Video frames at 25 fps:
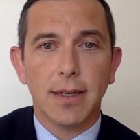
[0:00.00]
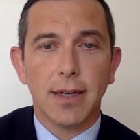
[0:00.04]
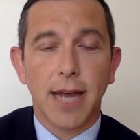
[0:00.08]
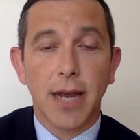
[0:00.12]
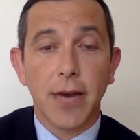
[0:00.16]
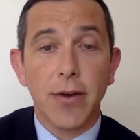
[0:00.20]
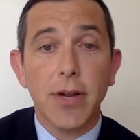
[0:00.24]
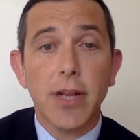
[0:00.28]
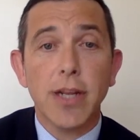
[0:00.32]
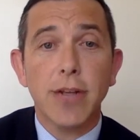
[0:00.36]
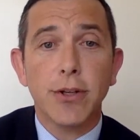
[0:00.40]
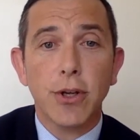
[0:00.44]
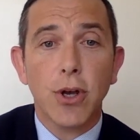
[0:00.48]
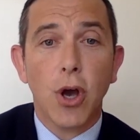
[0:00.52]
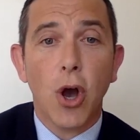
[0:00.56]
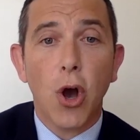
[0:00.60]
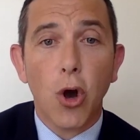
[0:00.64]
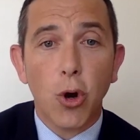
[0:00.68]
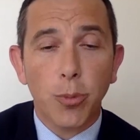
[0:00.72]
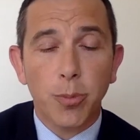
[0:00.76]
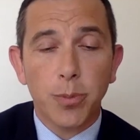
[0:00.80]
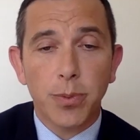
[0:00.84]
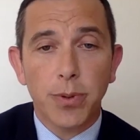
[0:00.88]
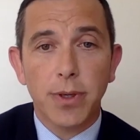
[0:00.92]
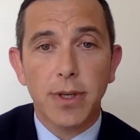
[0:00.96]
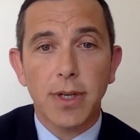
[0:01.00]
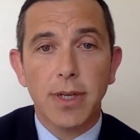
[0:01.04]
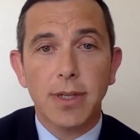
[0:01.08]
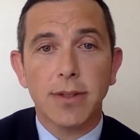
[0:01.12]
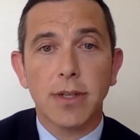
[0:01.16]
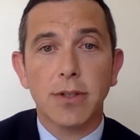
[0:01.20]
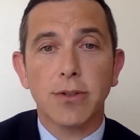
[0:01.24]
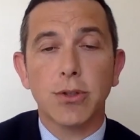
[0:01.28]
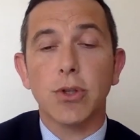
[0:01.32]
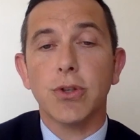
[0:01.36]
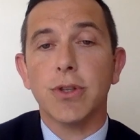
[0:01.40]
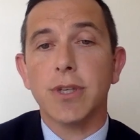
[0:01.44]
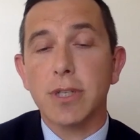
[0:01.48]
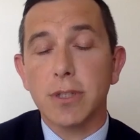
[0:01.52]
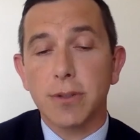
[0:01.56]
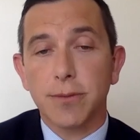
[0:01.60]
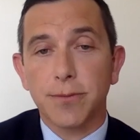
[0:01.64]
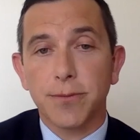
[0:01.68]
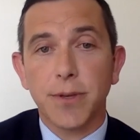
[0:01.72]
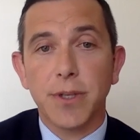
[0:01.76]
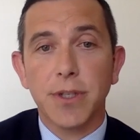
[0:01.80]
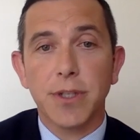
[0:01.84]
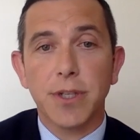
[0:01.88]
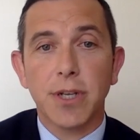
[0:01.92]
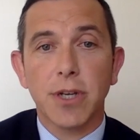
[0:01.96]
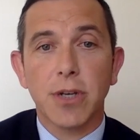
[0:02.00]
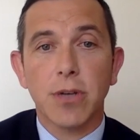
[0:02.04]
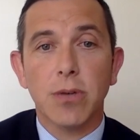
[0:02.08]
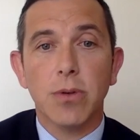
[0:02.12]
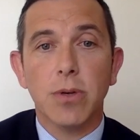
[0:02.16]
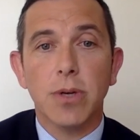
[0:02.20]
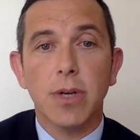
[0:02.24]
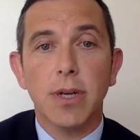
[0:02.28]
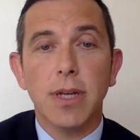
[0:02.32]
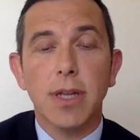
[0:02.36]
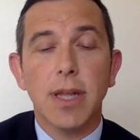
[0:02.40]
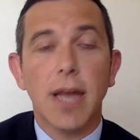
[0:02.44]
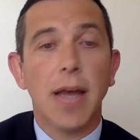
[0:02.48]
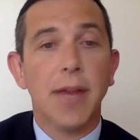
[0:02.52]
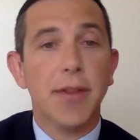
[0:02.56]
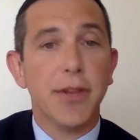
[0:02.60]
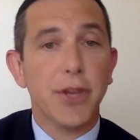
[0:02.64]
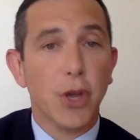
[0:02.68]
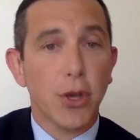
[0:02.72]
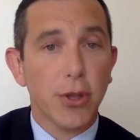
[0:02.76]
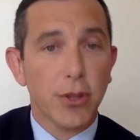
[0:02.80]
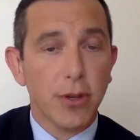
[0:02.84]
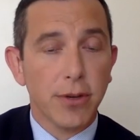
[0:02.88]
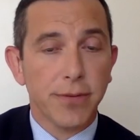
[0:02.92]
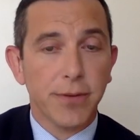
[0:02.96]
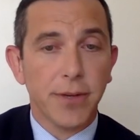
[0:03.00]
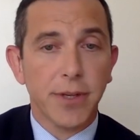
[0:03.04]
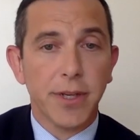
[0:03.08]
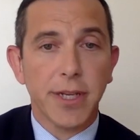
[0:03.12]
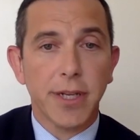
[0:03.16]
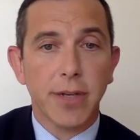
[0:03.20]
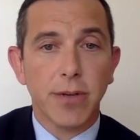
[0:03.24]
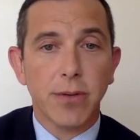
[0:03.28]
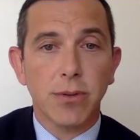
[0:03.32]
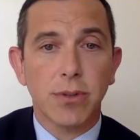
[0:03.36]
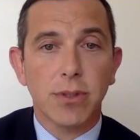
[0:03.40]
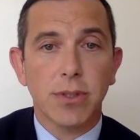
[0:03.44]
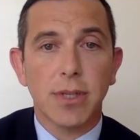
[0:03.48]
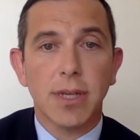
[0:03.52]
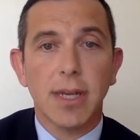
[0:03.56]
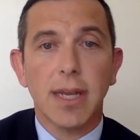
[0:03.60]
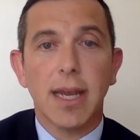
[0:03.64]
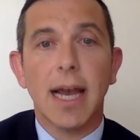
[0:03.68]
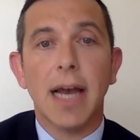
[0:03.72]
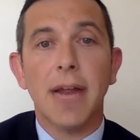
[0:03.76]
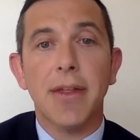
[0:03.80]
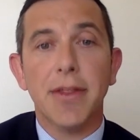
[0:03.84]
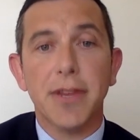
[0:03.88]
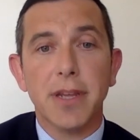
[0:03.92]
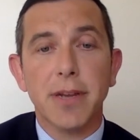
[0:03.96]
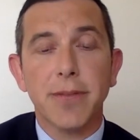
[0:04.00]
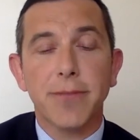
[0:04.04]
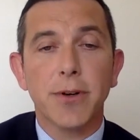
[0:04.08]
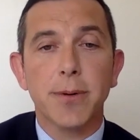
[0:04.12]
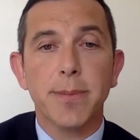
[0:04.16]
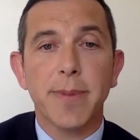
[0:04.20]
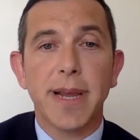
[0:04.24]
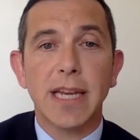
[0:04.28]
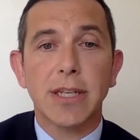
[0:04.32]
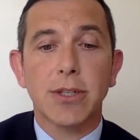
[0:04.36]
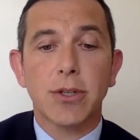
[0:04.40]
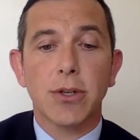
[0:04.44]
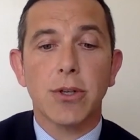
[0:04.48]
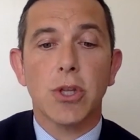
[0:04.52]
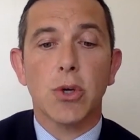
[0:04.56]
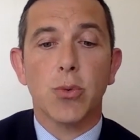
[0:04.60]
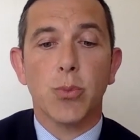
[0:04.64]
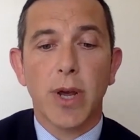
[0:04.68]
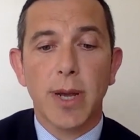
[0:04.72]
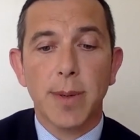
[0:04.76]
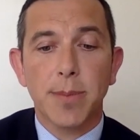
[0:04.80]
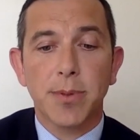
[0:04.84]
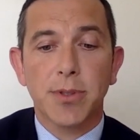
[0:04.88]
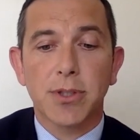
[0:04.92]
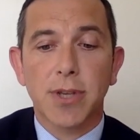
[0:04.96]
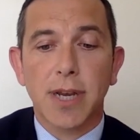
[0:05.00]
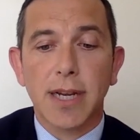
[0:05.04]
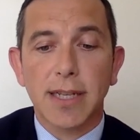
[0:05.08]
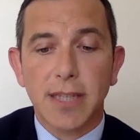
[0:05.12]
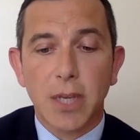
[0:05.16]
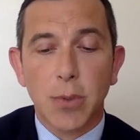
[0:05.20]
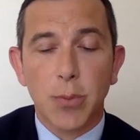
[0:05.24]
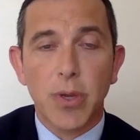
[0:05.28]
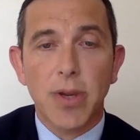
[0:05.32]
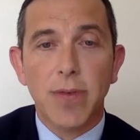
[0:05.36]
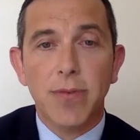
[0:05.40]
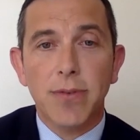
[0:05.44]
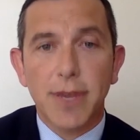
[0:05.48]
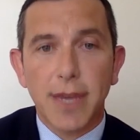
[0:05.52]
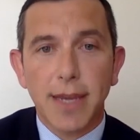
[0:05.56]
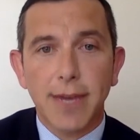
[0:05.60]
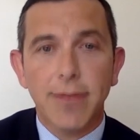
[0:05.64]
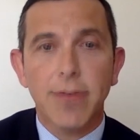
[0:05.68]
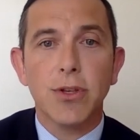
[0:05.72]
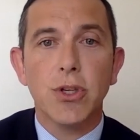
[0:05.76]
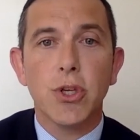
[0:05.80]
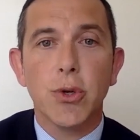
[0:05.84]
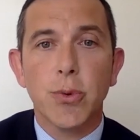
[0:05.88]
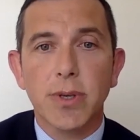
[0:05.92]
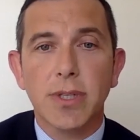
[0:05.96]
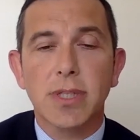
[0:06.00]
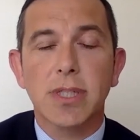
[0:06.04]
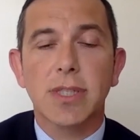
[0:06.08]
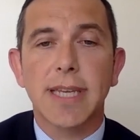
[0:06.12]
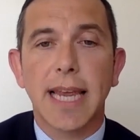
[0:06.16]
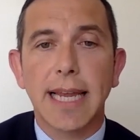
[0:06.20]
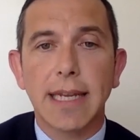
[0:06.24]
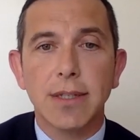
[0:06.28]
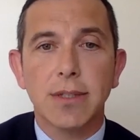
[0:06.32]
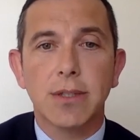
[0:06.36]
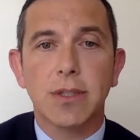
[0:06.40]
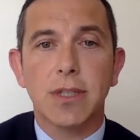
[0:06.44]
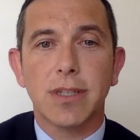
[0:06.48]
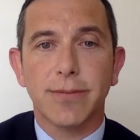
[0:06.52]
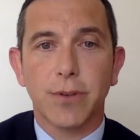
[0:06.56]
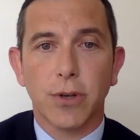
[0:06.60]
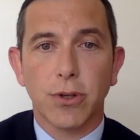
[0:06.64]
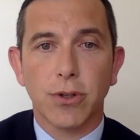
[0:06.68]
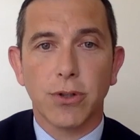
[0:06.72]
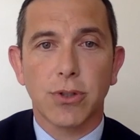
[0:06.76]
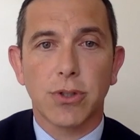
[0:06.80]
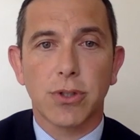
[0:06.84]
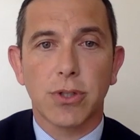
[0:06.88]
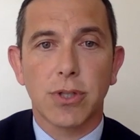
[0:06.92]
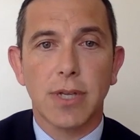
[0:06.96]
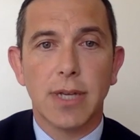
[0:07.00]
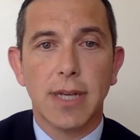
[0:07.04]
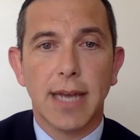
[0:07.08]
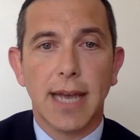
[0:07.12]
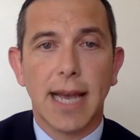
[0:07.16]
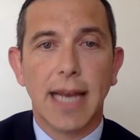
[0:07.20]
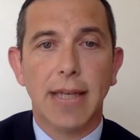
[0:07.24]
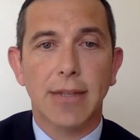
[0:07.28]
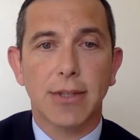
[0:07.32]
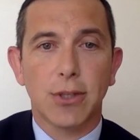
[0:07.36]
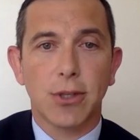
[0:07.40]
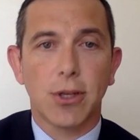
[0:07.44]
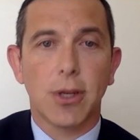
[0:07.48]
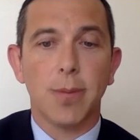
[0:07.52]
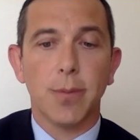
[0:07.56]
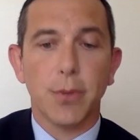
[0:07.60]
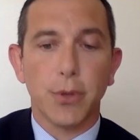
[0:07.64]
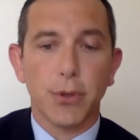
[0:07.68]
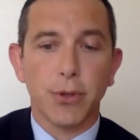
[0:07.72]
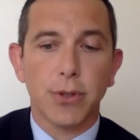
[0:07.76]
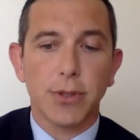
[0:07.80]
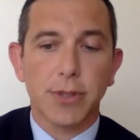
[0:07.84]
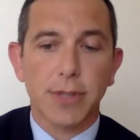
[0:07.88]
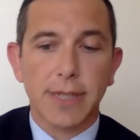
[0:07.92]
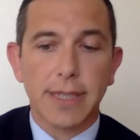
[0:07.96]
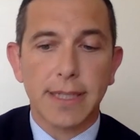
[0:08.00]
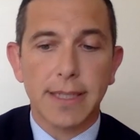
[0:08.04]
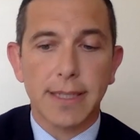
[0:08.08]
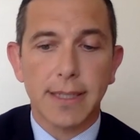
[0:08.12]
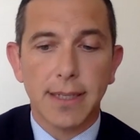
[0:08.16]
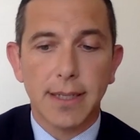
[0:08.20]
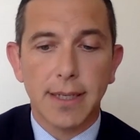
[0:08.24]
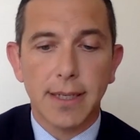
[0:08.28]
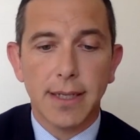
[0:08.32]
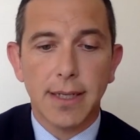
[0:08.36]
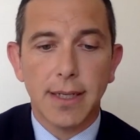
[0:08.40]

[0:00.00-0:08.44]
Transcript: I really do hope that through this video and the other videos and the information on the website that we've given you a sense of us as a community.